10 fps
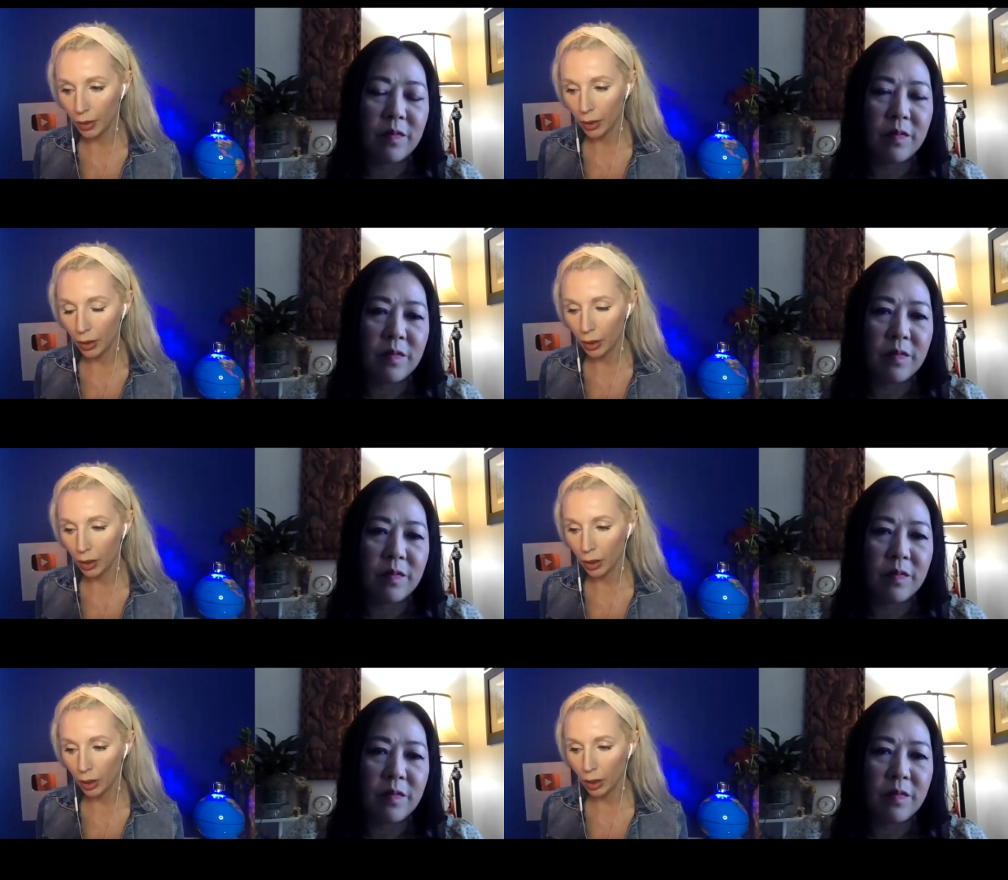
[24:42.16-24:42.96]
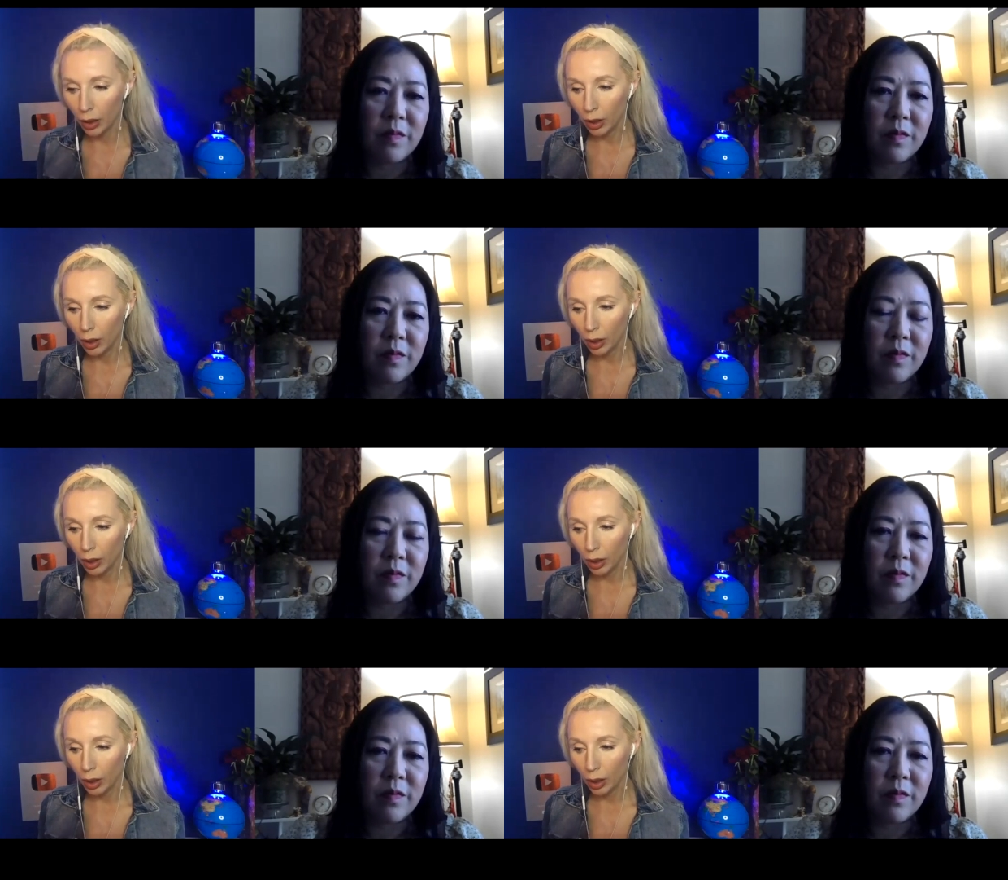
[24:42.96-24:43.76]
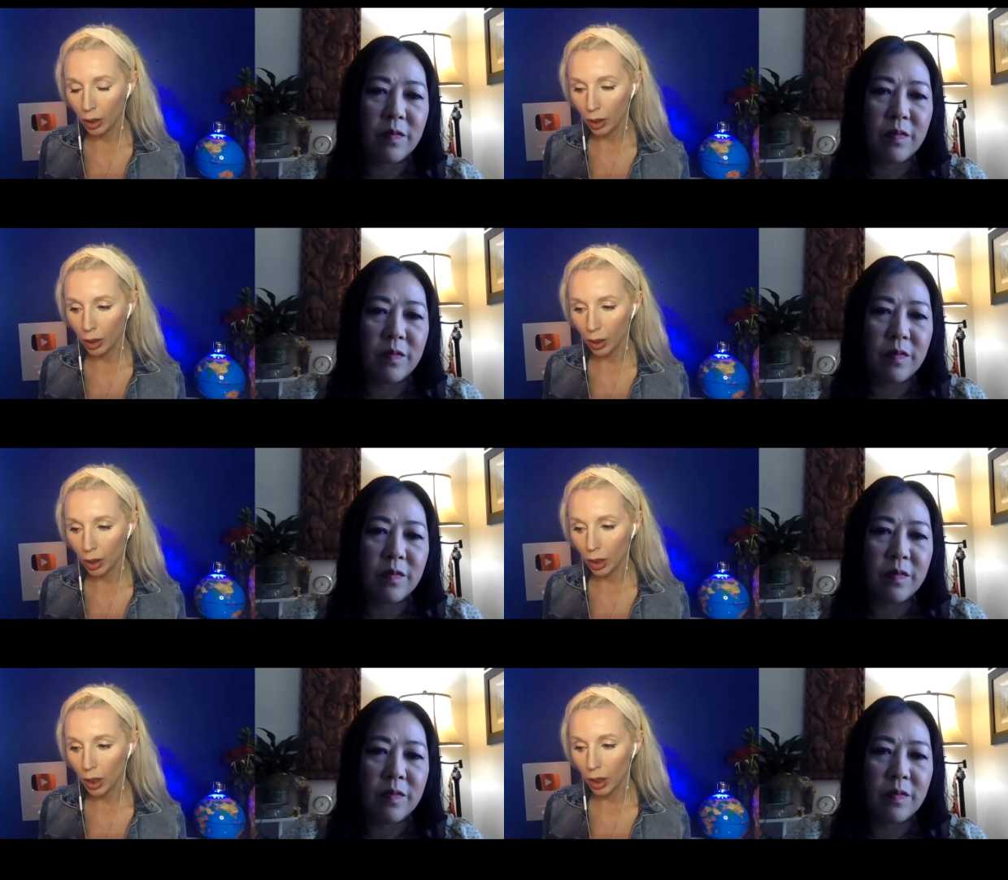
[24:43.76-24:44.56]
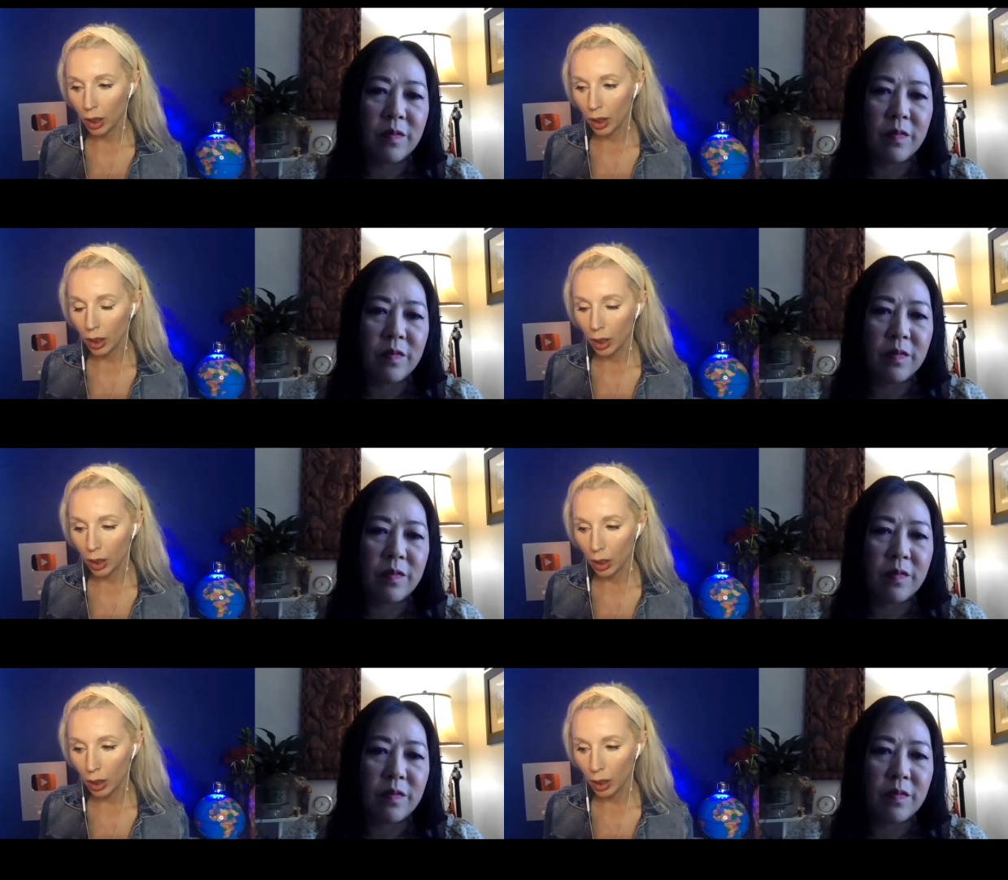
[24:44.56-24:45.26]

No one is speaking in this clip.